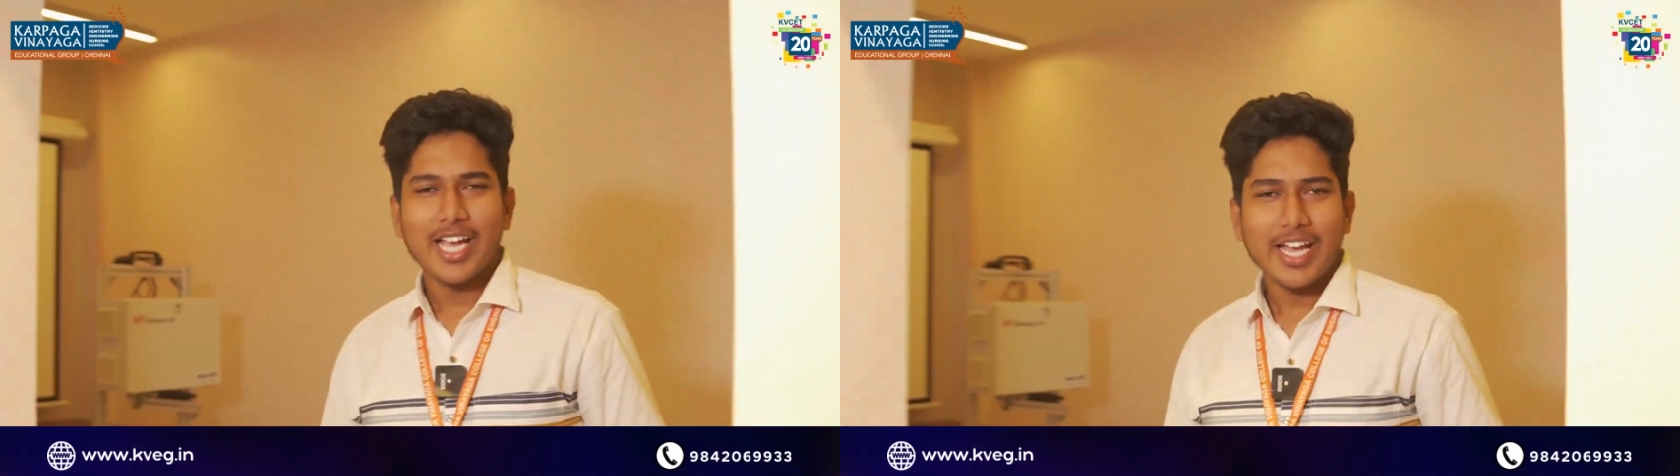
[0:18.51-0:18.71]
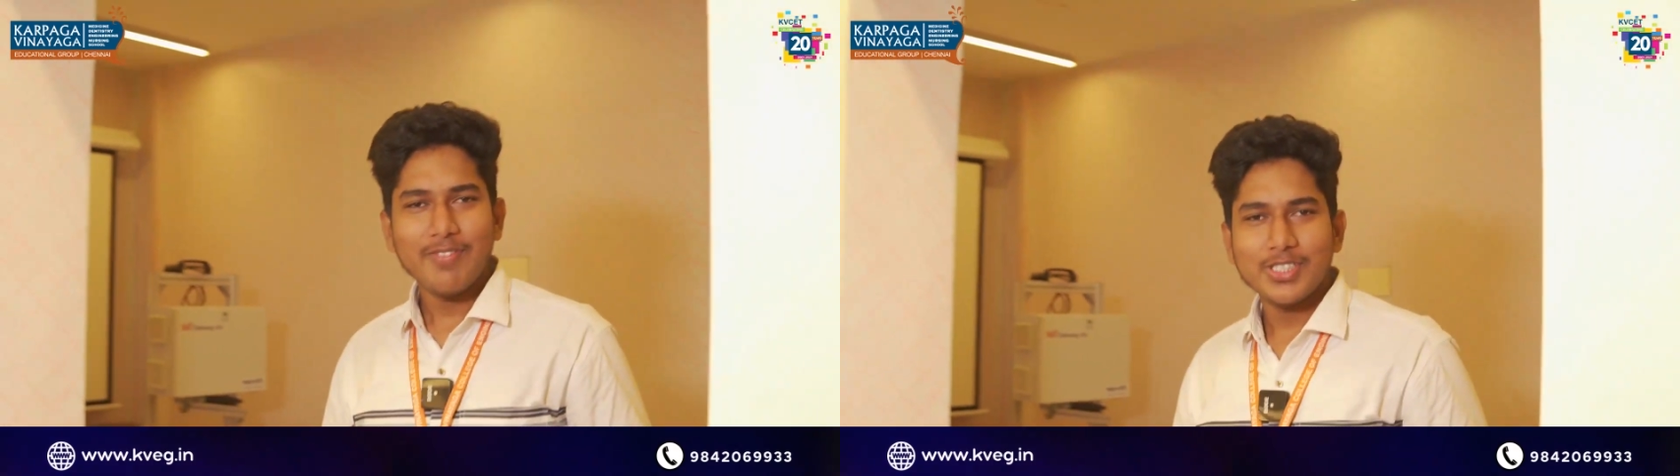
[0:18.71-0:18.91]

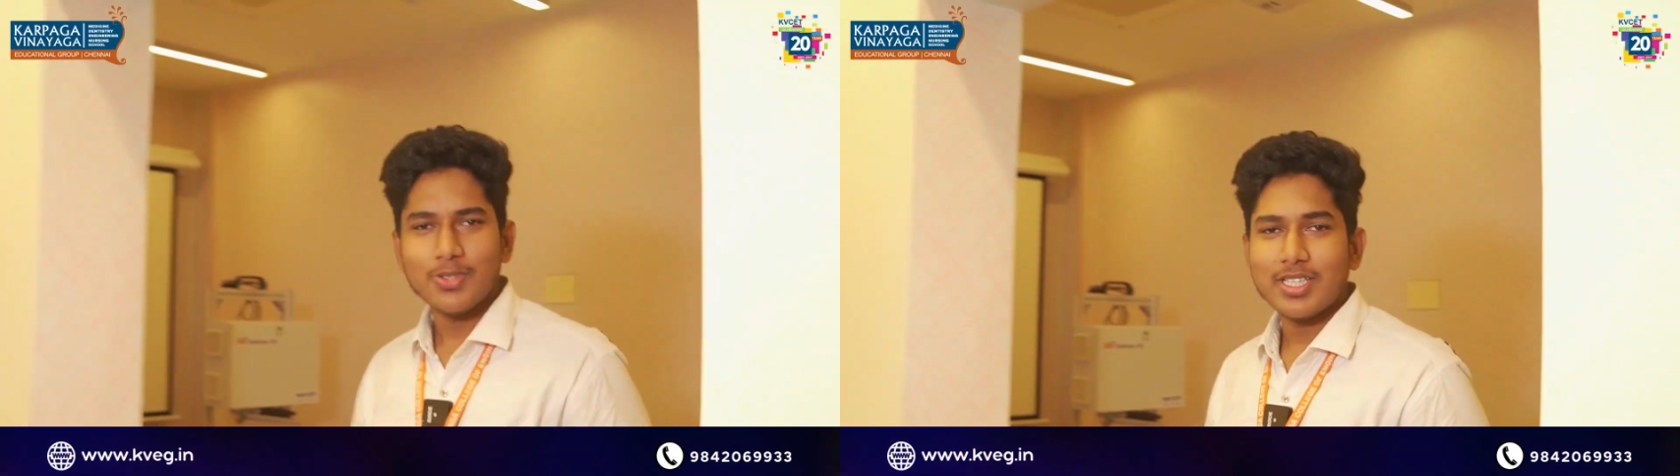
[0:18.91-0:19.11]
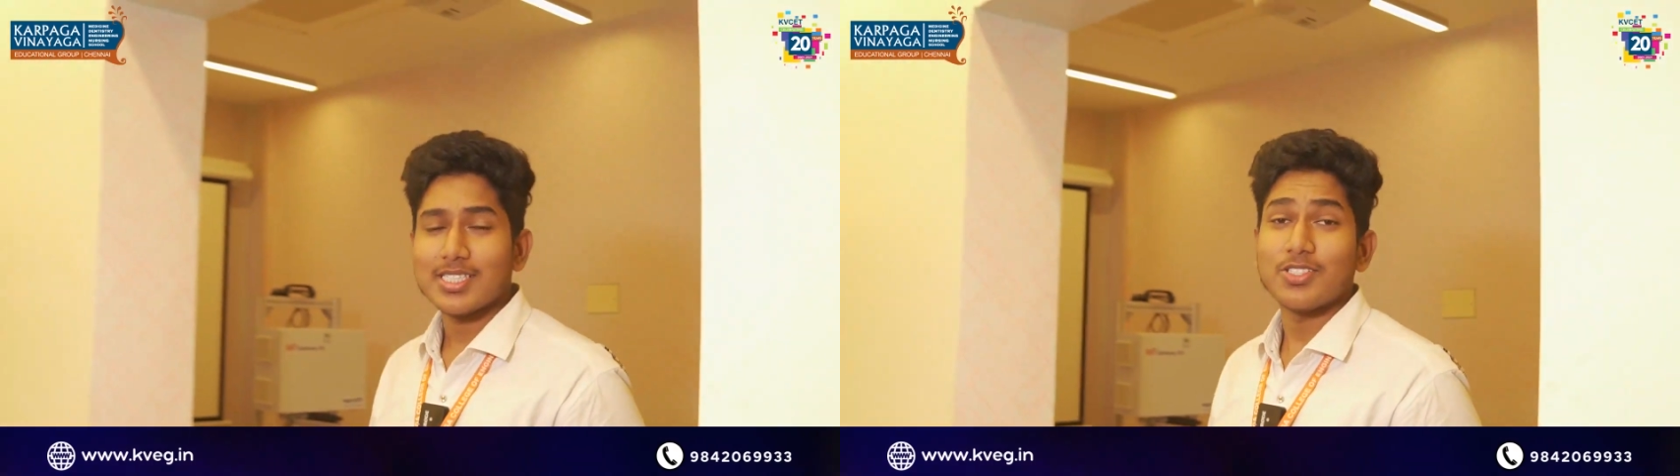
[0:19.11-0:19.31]
Every
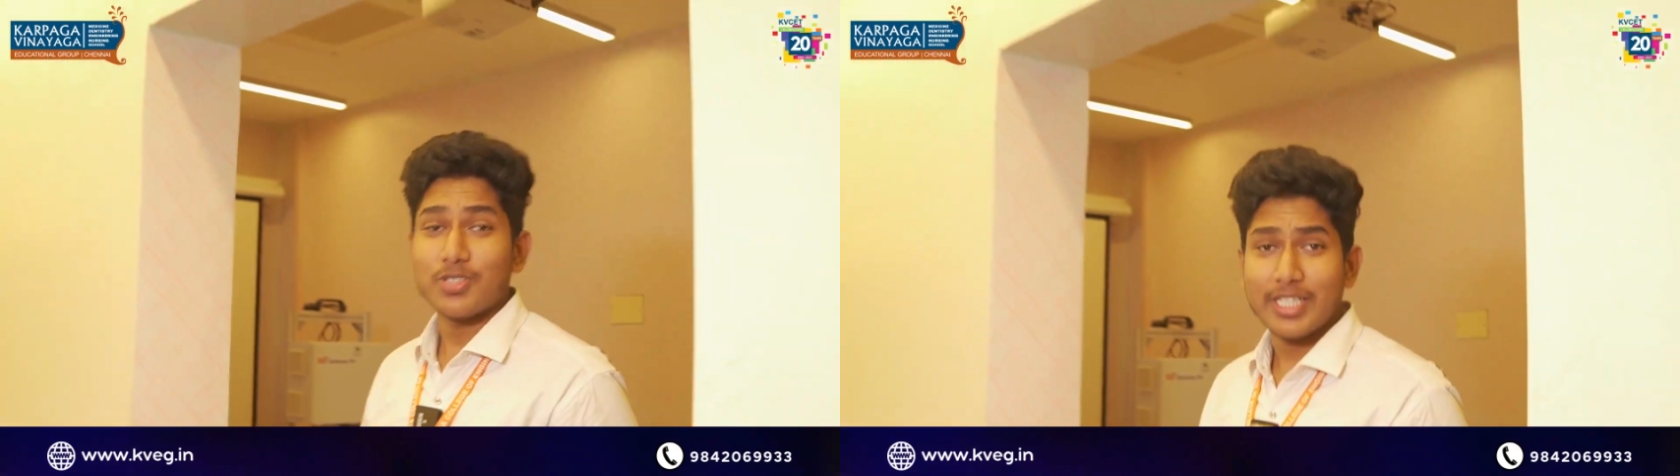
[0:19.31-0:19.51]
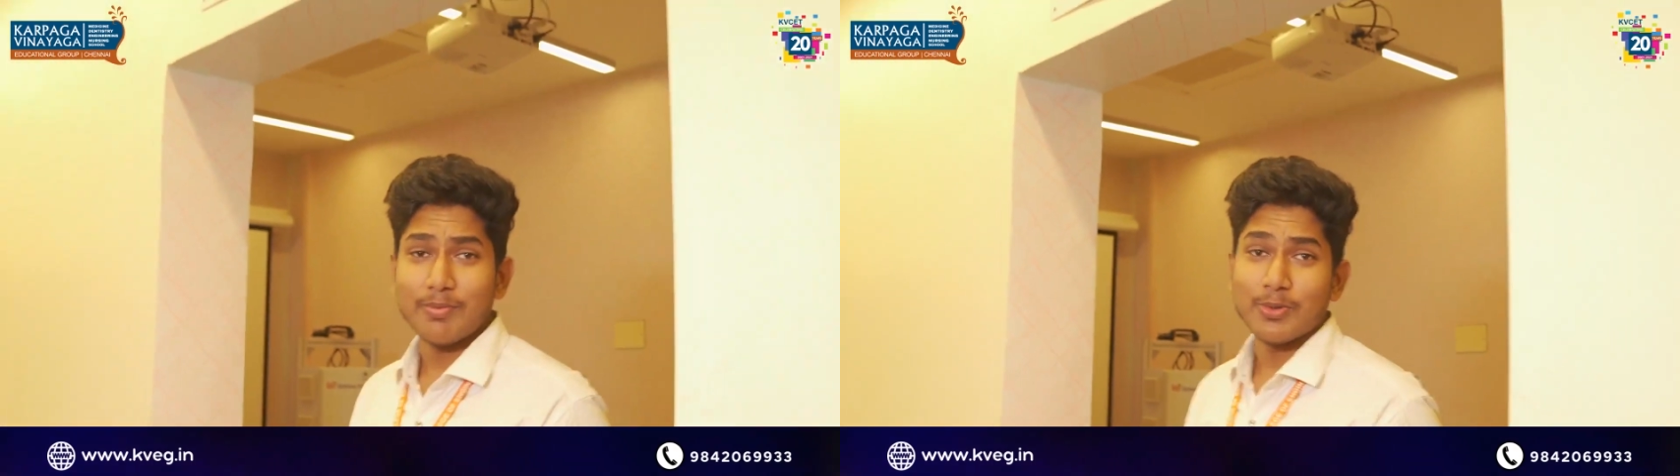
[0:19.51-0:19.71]
student has a
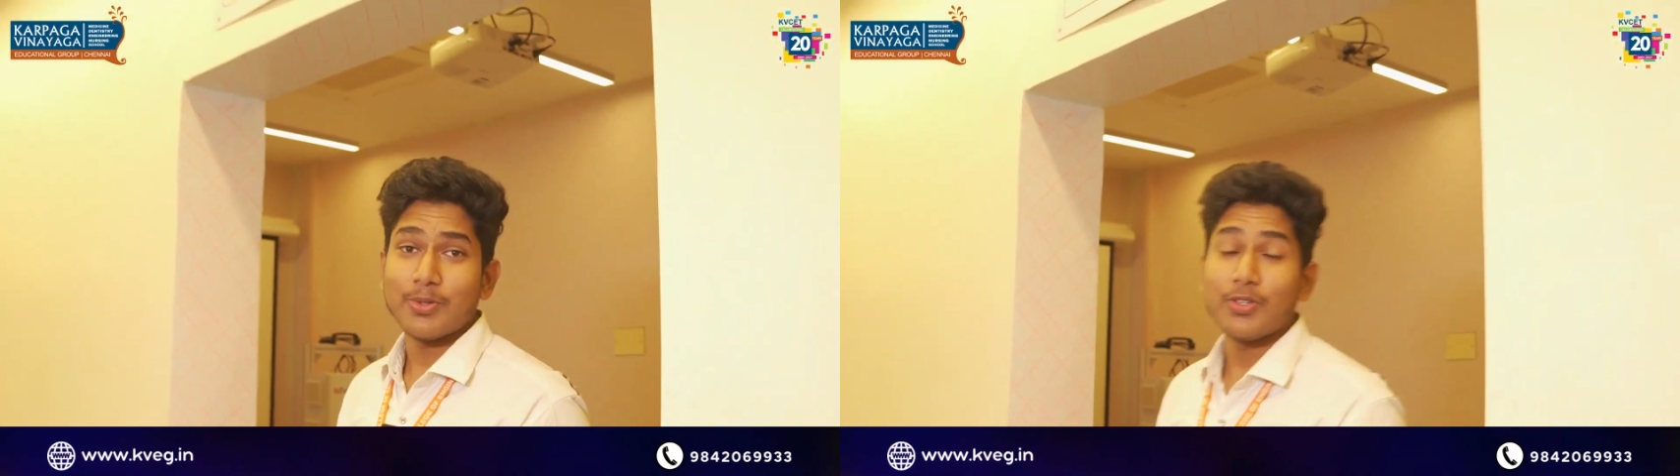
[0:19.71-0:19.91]
dream